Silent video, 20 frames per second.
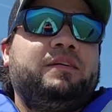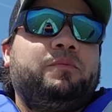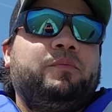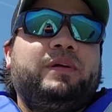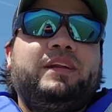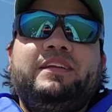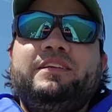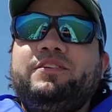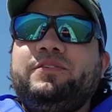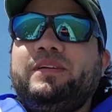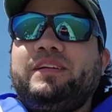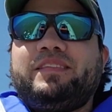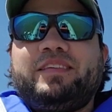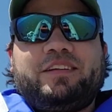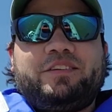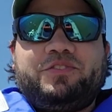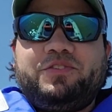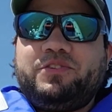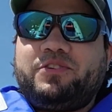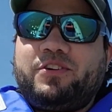we didn't do
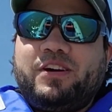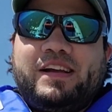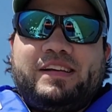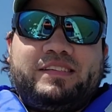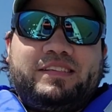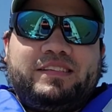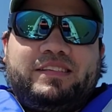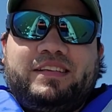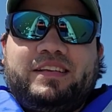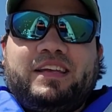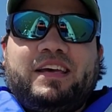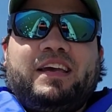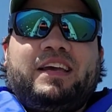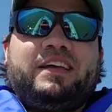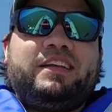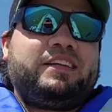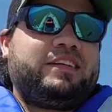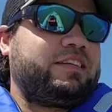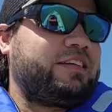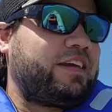anything too crazy
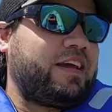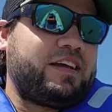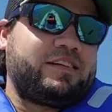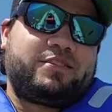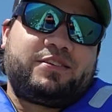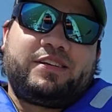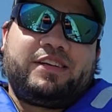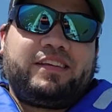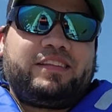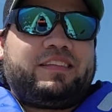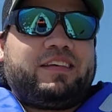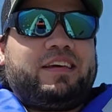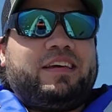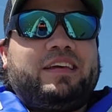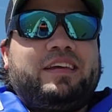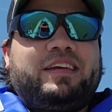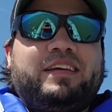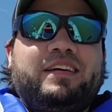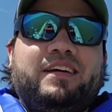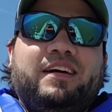today, didn't catch
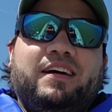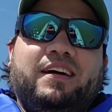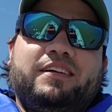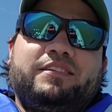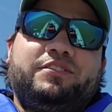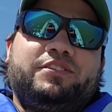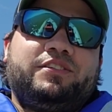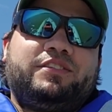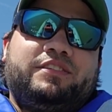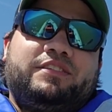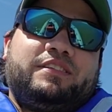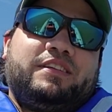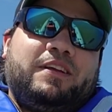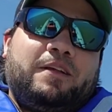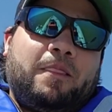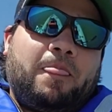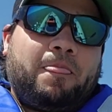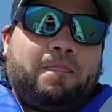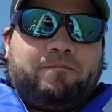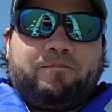anything, just
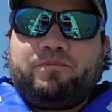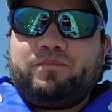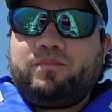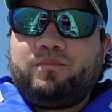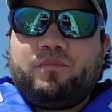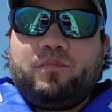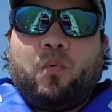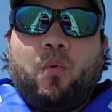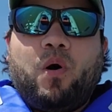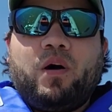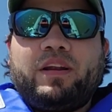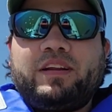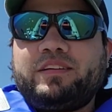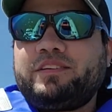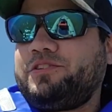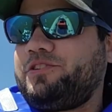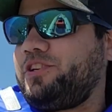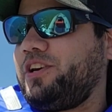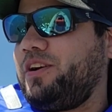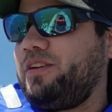wanting to
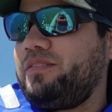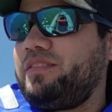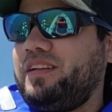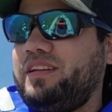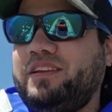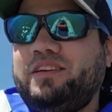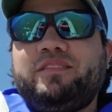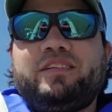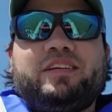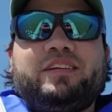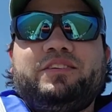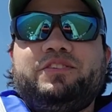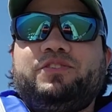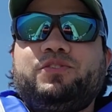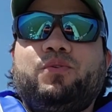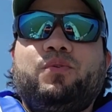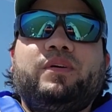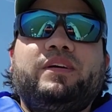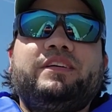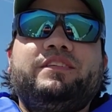show that you can
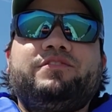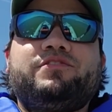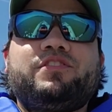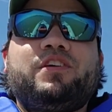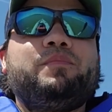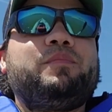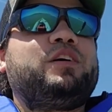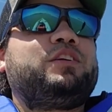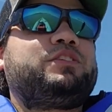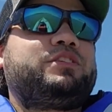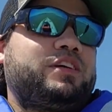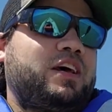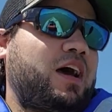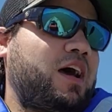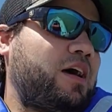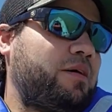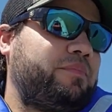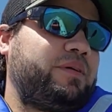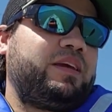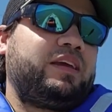enjoy so much
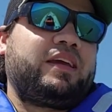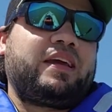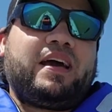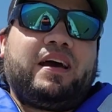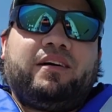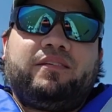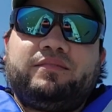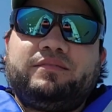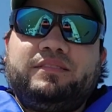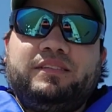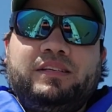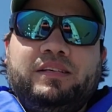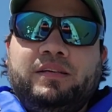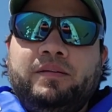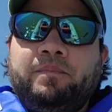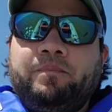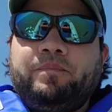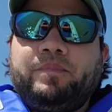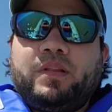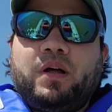time being out
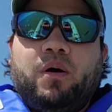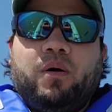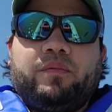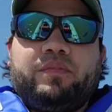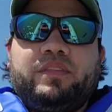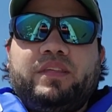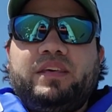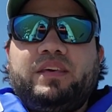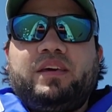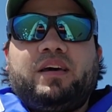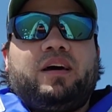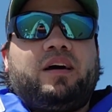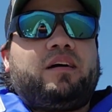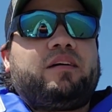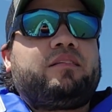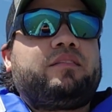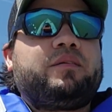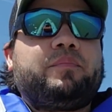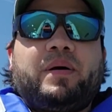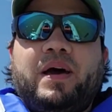on
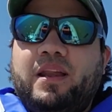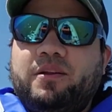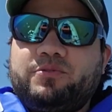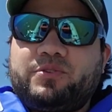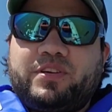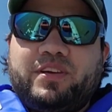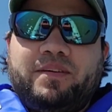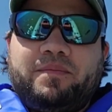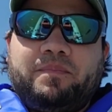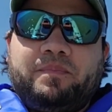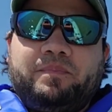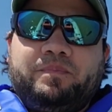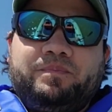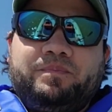the paddle ski.